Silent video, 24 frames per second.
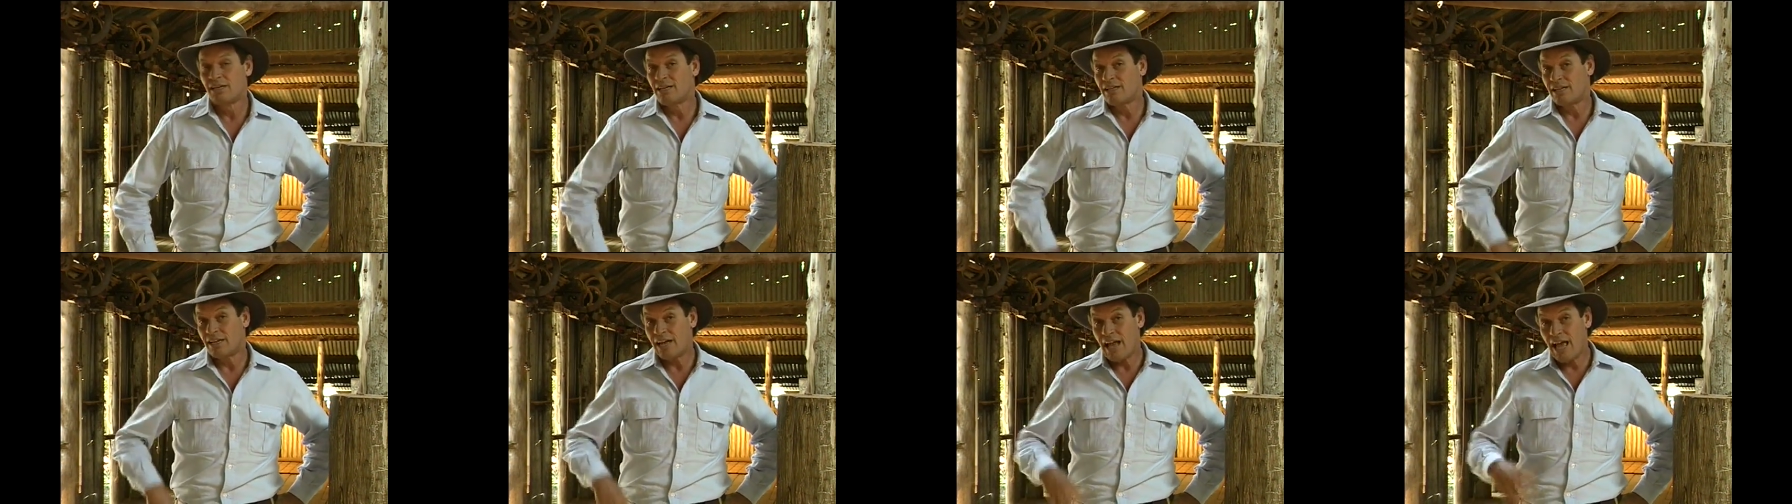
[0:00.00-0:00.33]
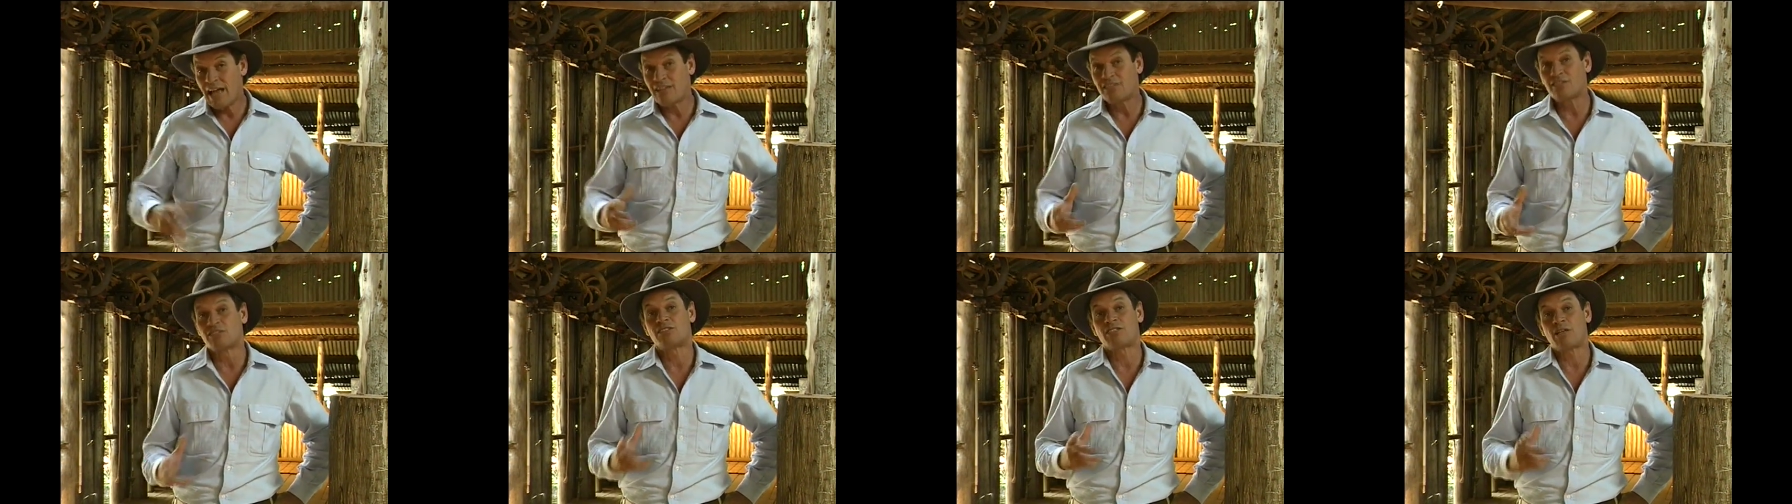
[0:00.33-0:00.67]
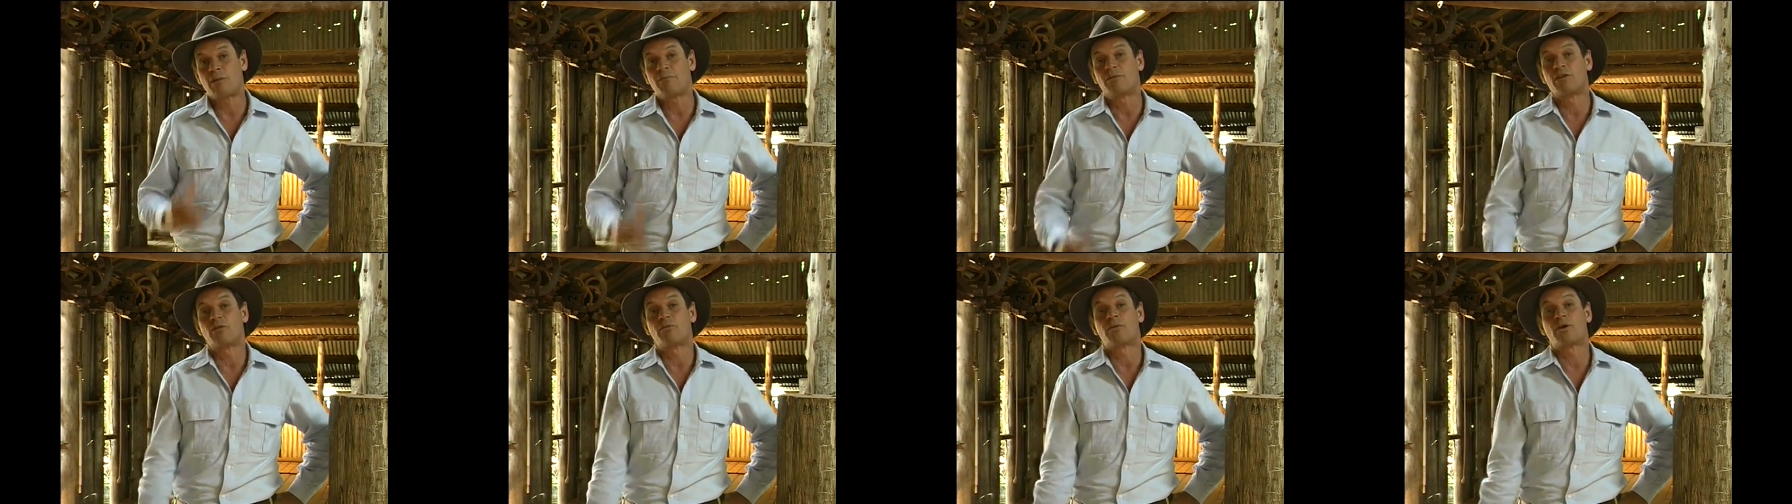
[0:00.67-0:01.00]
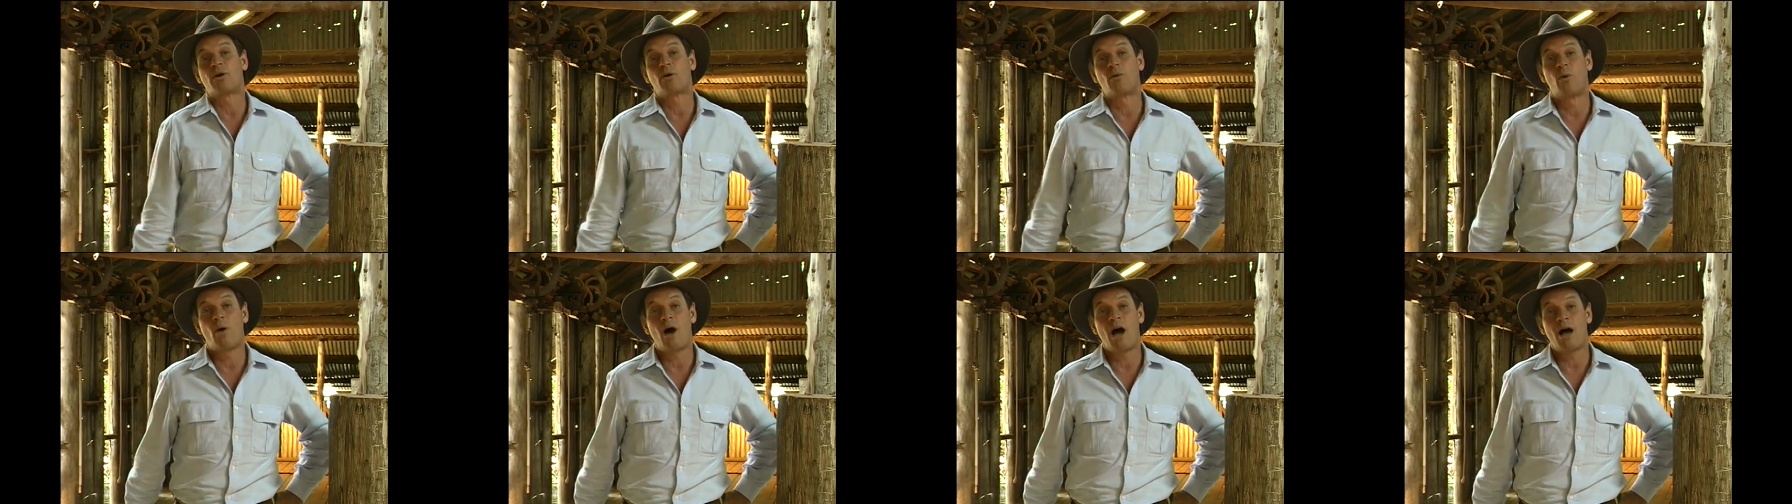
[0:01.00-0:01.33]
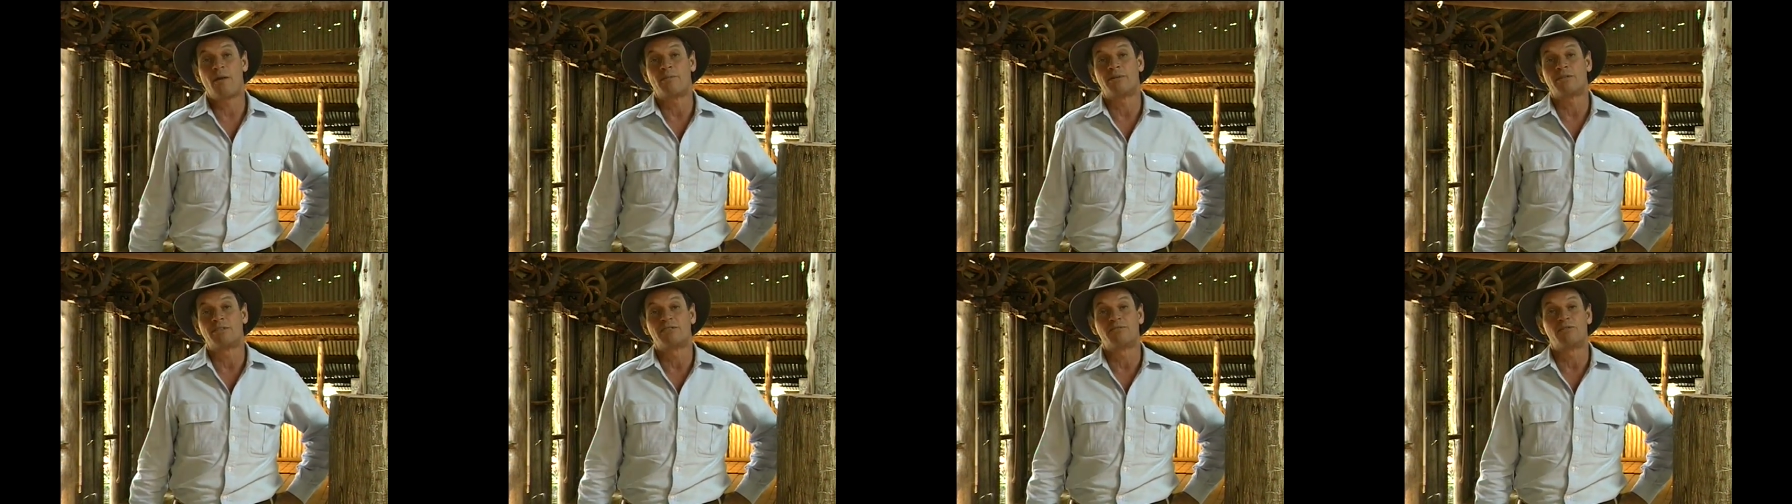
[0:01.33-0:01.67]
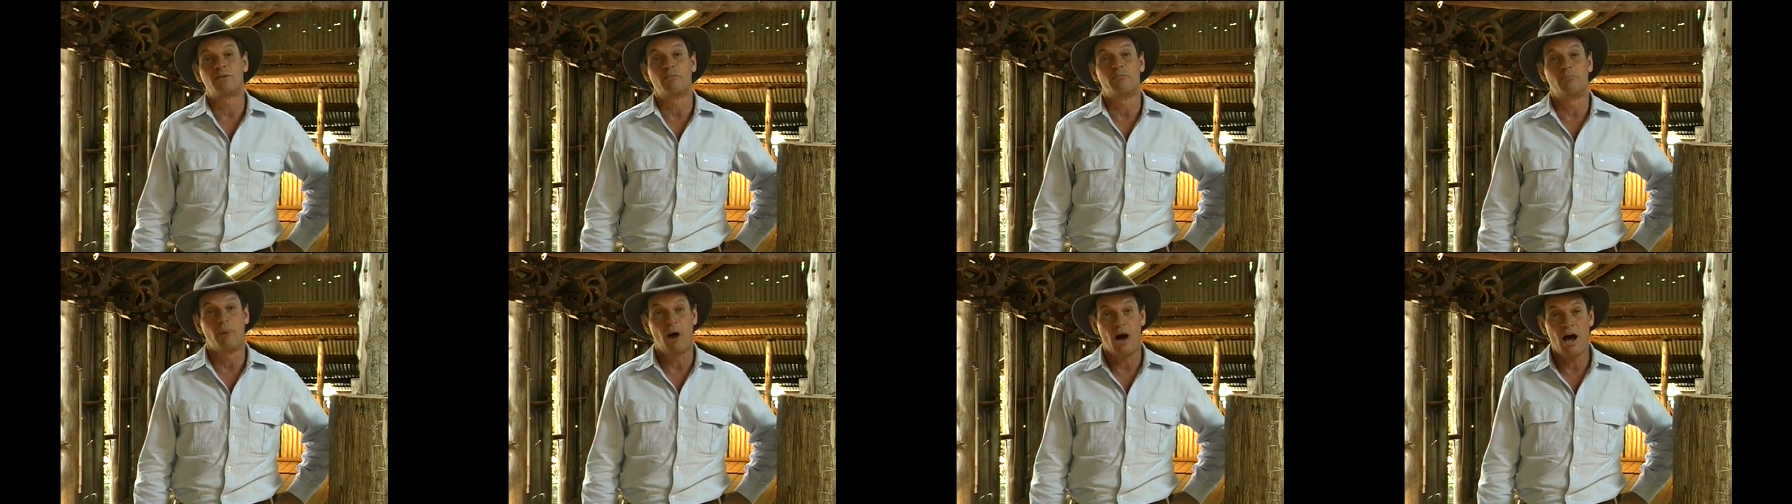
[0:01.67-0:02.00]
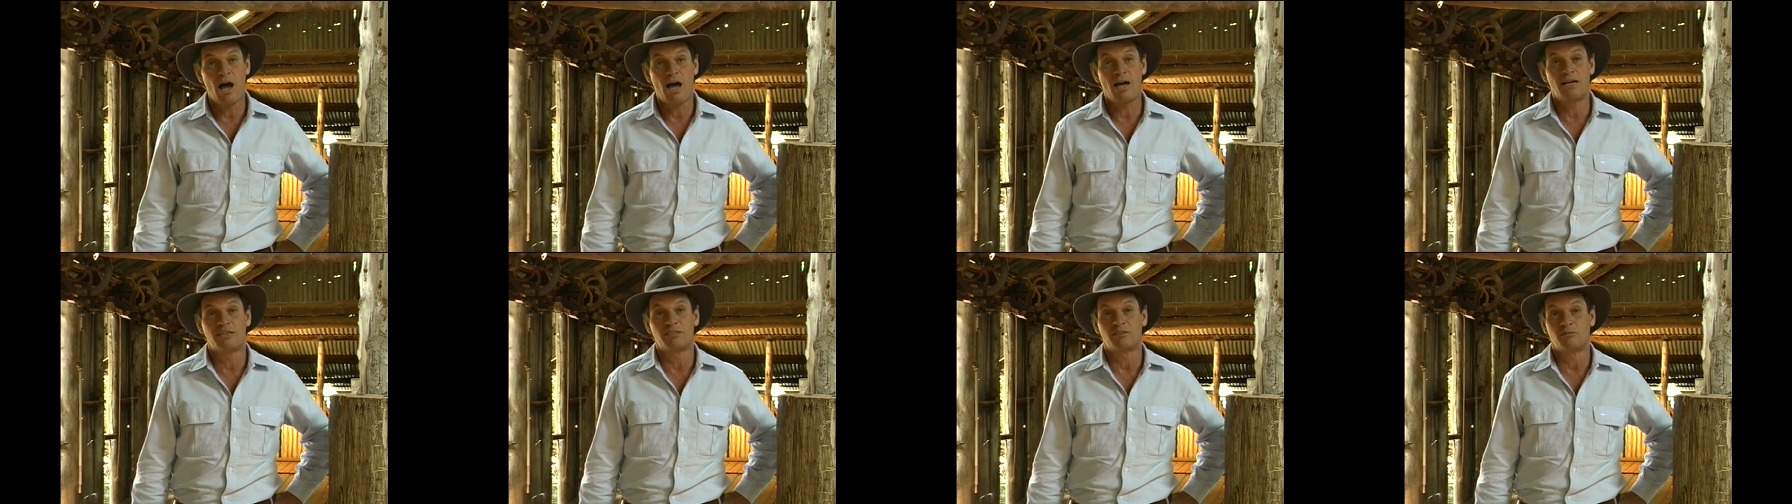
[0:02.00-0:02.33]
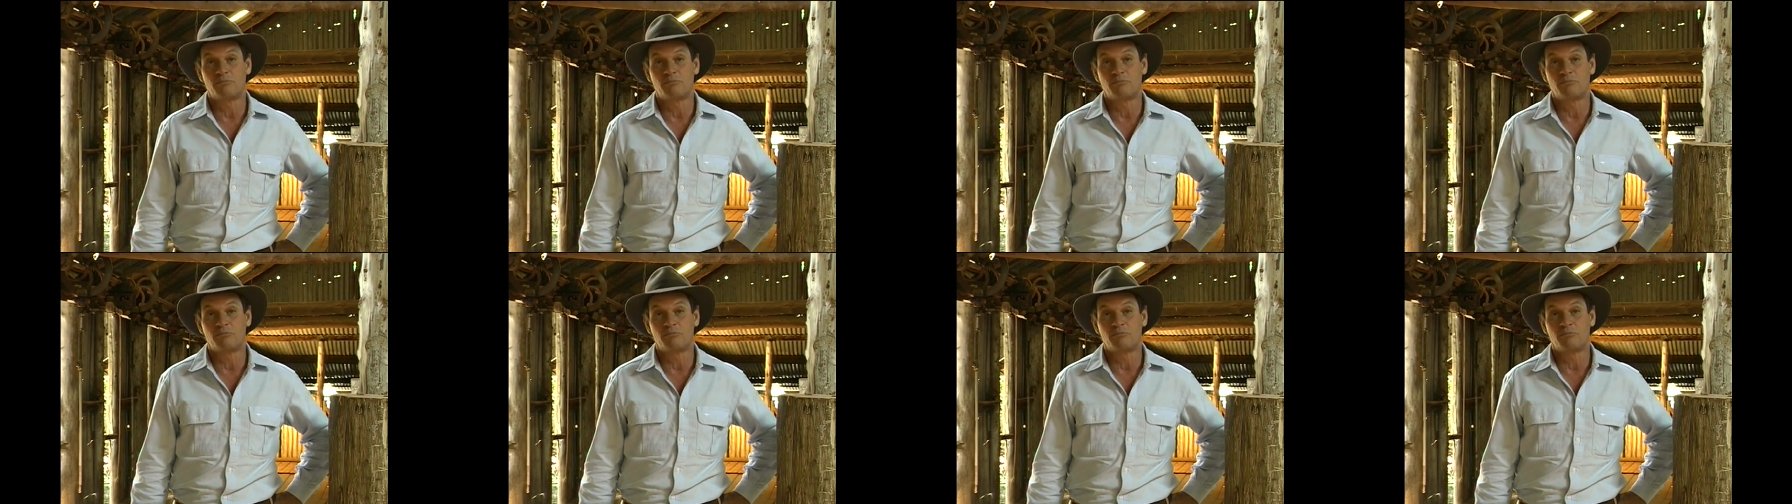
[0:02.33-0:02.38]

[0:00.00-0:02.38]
that answer some of the requirements of the buyers